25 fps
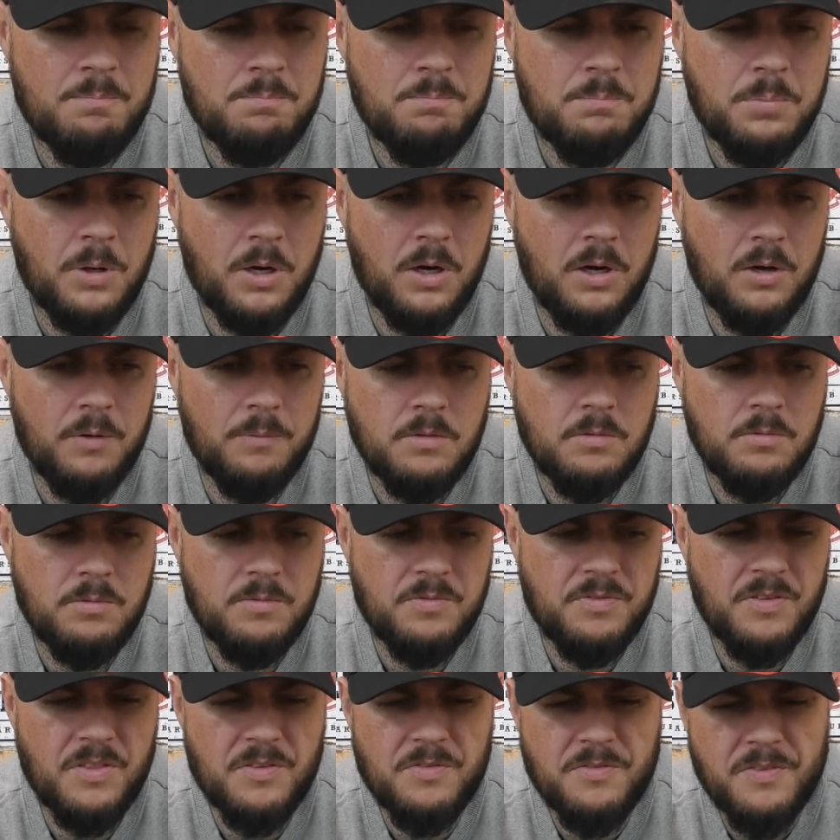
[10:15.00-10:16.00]
but
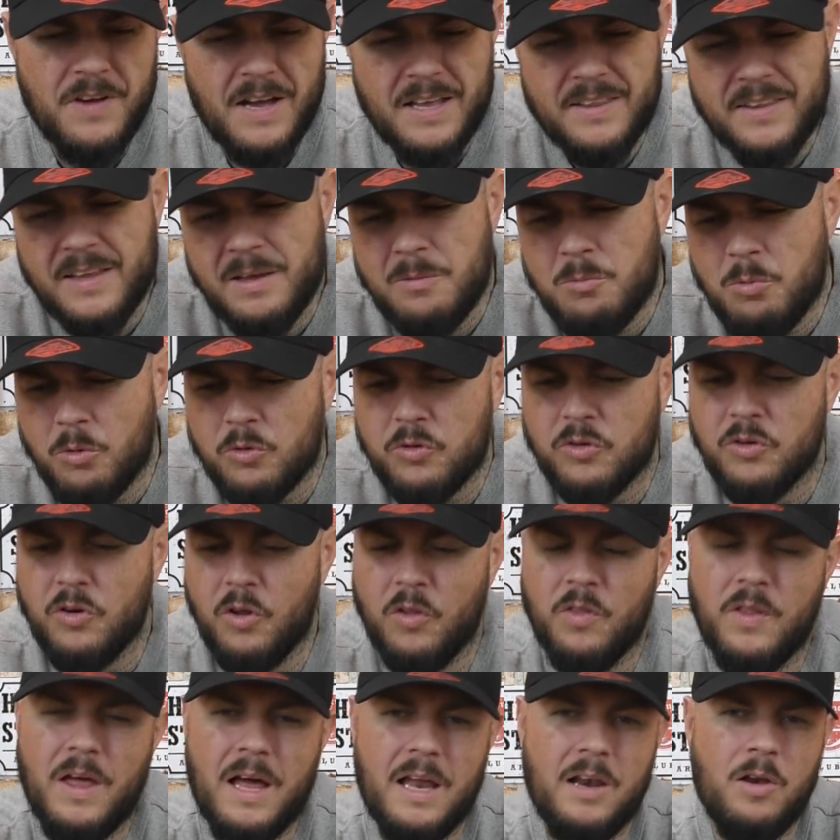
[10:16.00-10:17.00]
for the fact that he wasn't
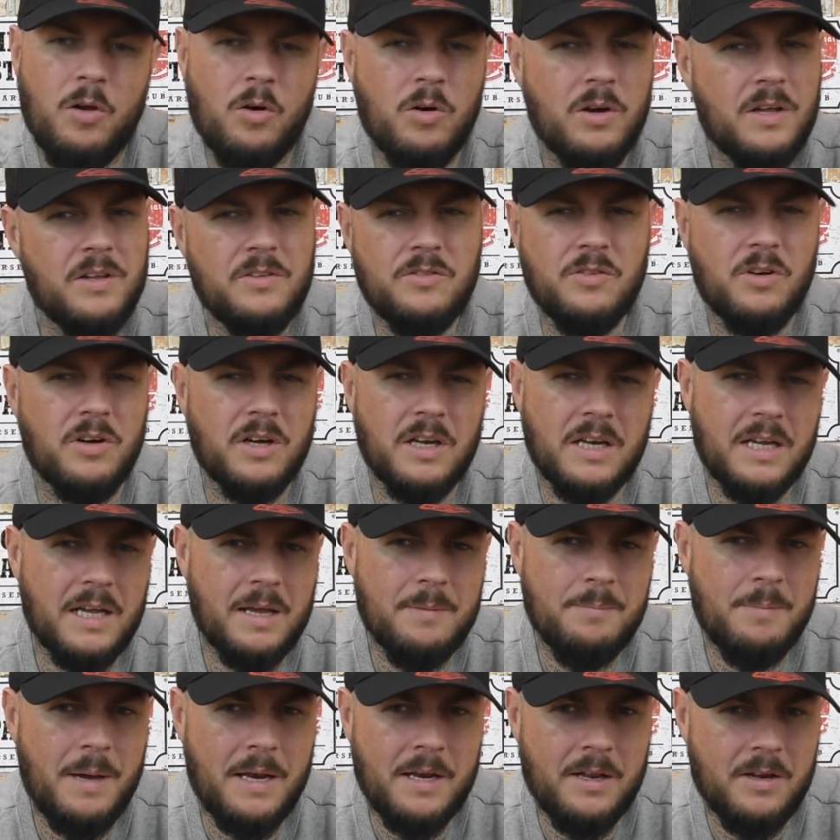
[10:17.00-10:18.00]
on that long, he's not going to
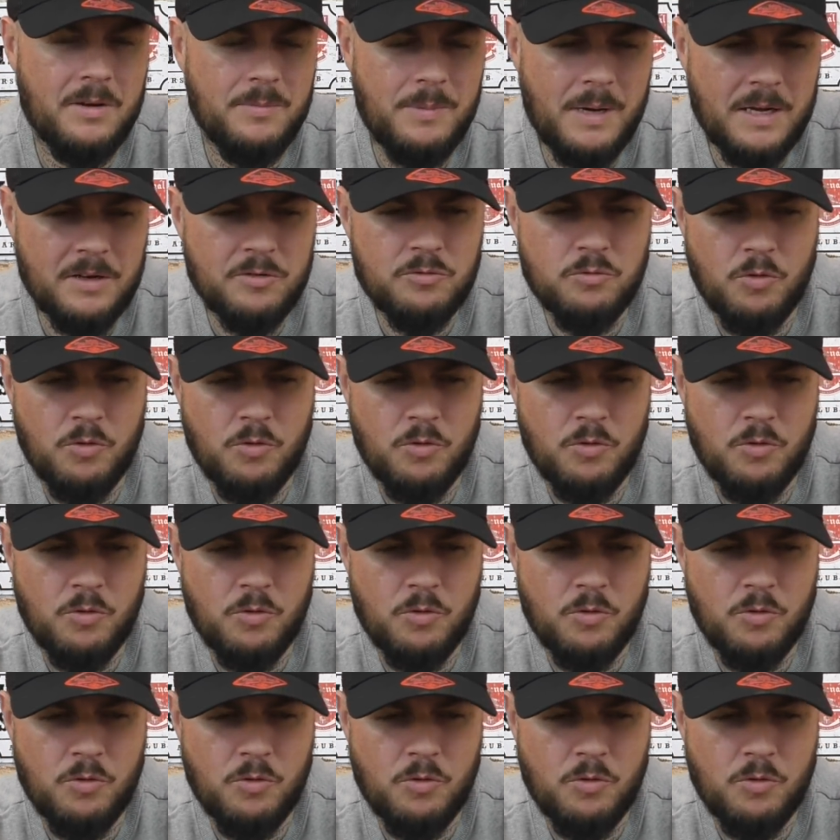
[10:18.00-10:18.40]
get man of the match.